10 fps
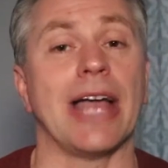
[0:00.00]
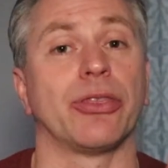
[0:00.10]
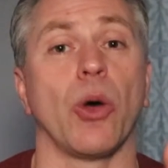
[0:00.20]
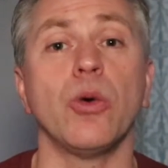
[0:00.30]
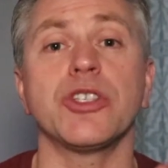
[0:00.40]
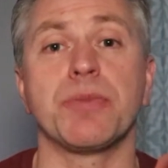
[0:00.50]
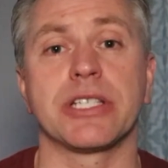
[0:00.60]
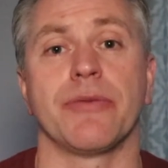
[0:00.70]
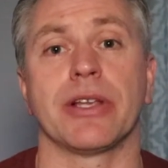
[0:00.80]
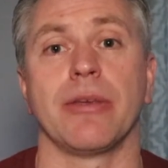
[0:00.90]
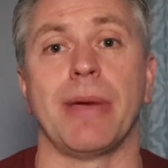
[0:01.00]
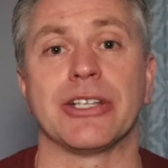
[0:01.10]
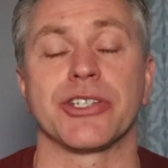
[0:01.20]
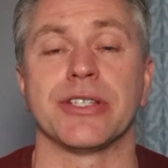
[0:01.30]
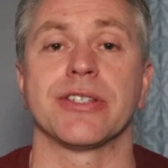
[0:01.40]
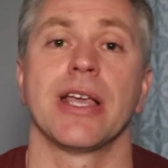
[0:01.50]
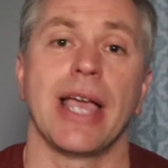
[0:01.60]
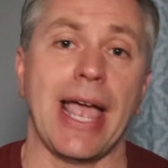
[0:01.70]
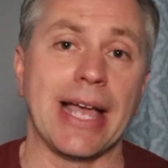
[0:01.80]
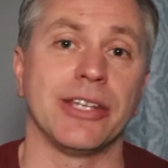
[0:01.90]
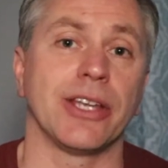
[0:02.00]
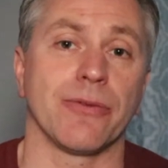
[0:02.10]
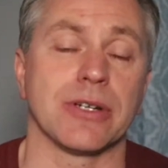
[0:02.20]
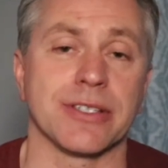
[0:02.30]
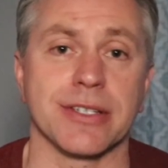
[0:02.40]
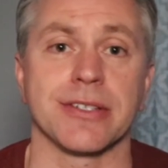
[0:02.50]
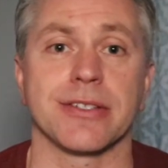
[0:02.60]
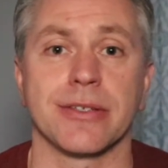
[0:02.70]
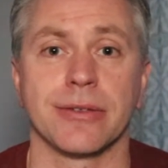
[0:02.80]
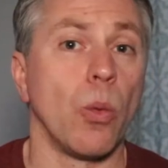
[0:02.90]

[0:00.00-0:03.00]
at those specific dimensions and differences.